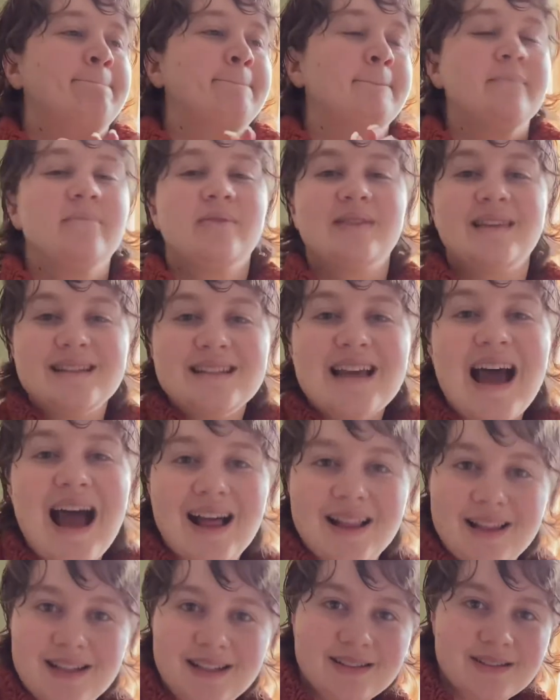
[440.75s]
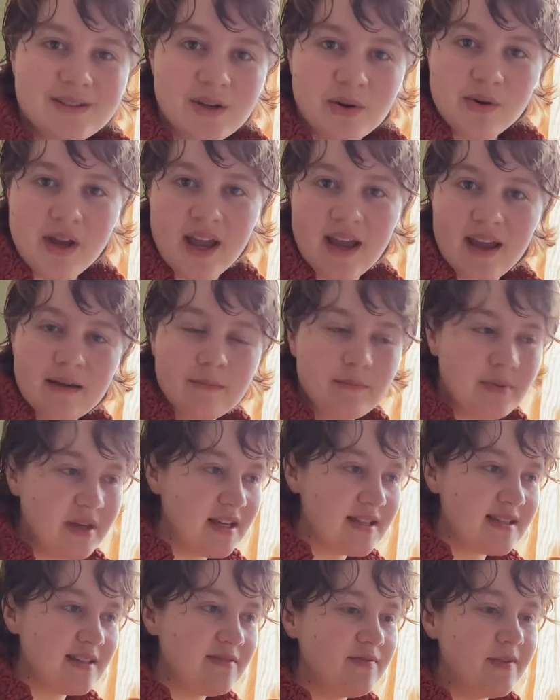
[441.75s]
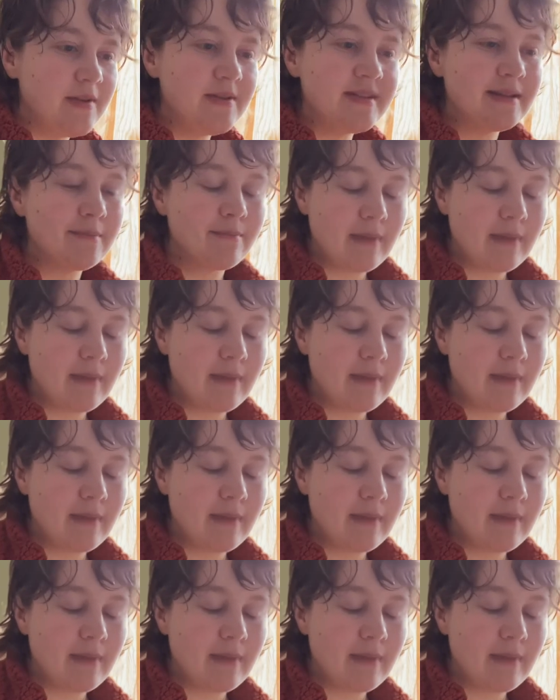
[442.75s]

the talent, okay? Because it feels like my